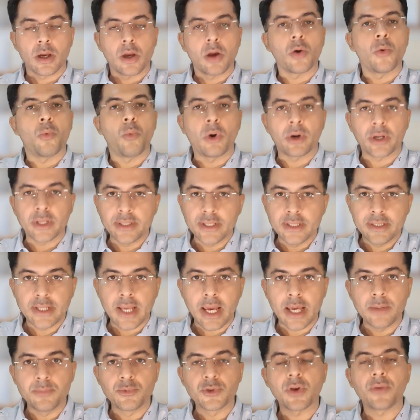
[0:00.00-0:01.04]
What are the
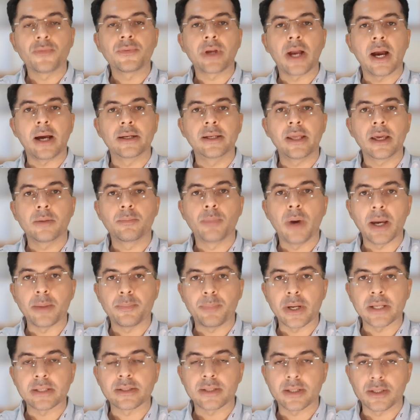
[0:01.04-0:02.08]
types of cardiac
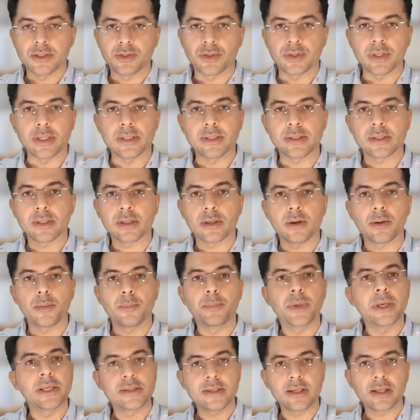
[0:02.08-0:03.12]
bypass surgeries?
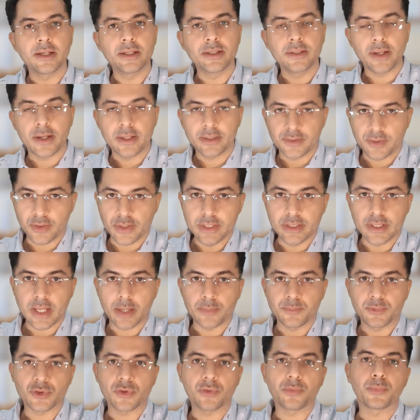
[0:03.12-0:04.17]
Basically, there are 3
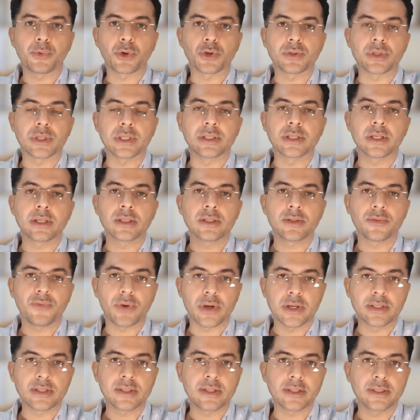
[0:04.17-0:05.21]
types of procedures.
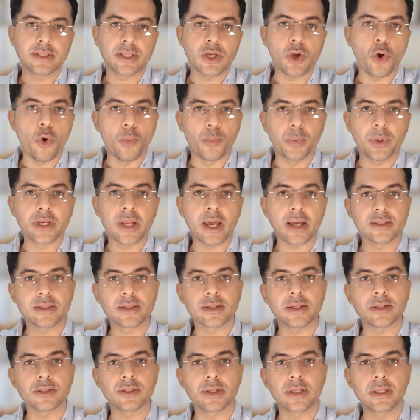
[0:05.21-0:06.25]
First is the open heart
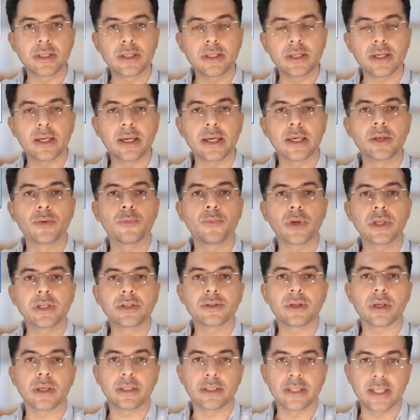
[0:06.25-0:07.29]
surgery, in which
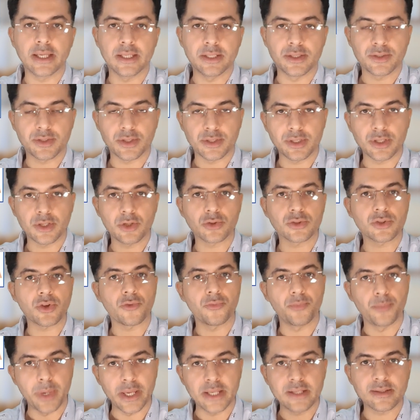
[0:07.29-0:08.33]
the incision is of
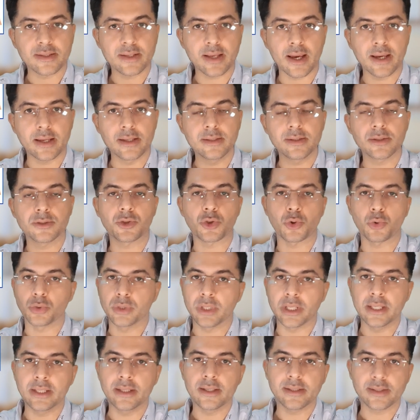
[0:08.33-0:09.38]
big size through
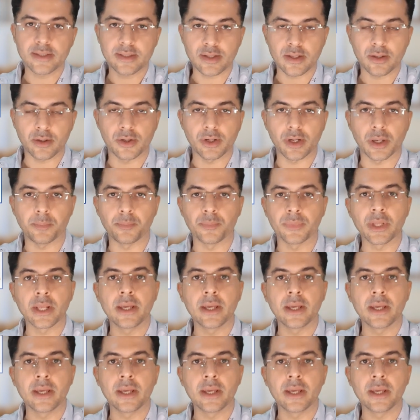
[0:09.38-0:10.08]
the sternum.